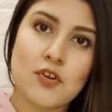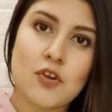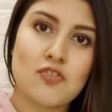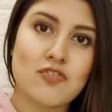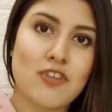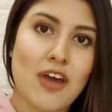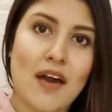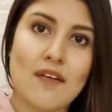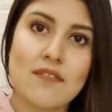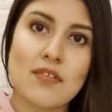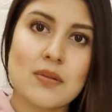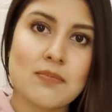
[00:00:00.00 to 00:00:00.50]
your
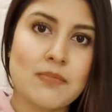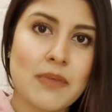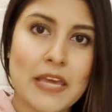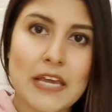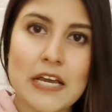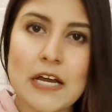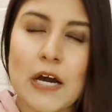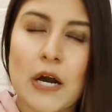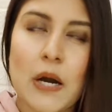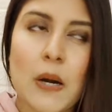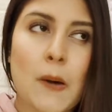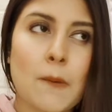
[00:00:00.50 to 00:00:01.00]
travel
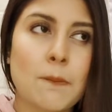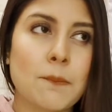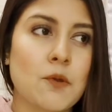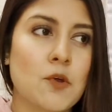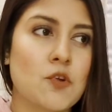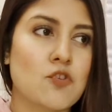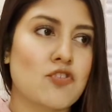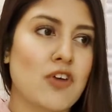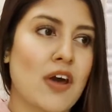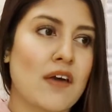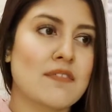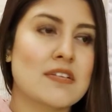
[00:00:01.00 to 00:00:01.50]
makeup,
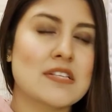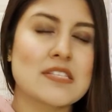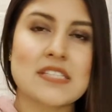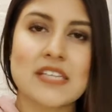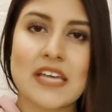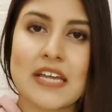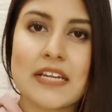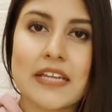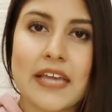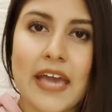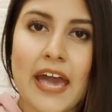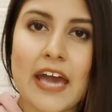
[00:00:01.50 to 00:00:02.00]
your travel
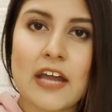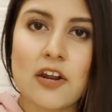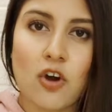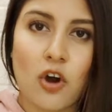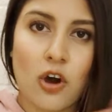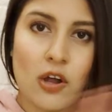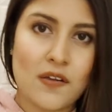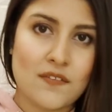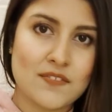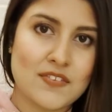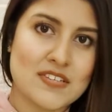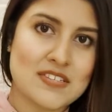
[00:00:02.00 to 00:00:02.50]
skincare,
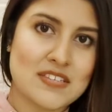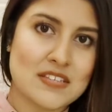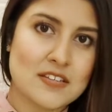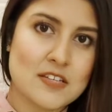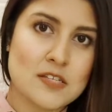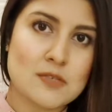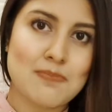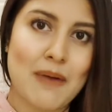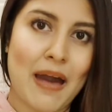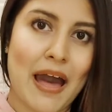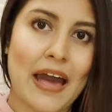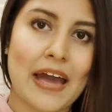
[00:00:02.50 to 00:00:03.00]
all of this in
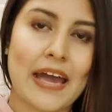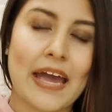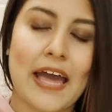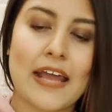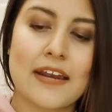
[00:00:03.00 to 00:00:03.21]
this bag.